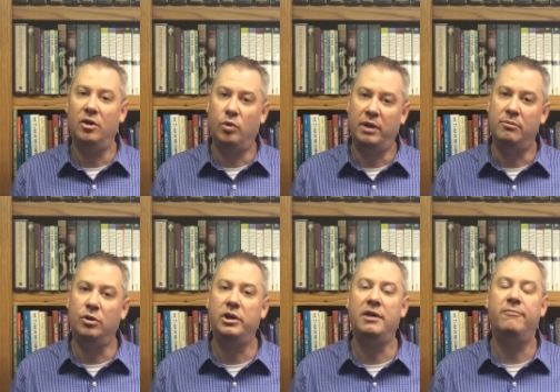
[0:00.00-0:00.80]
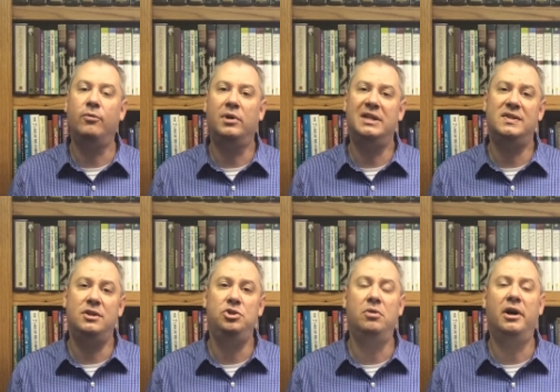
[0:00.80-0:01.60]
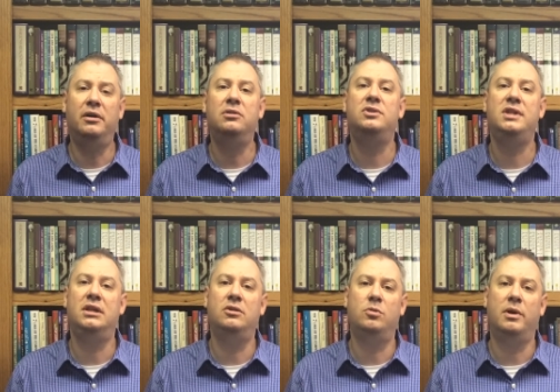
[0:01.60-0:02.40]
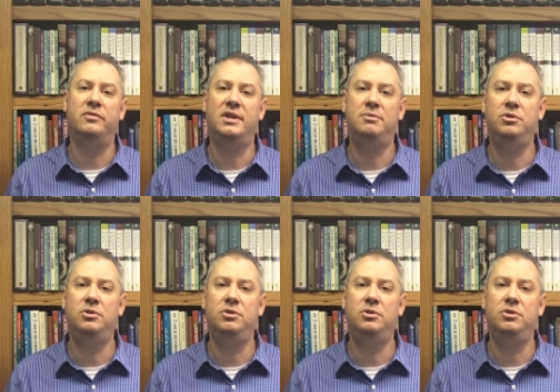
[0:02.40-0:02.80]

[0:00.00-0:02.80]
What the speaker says: What I'm looking for is that you understand the 12 steps.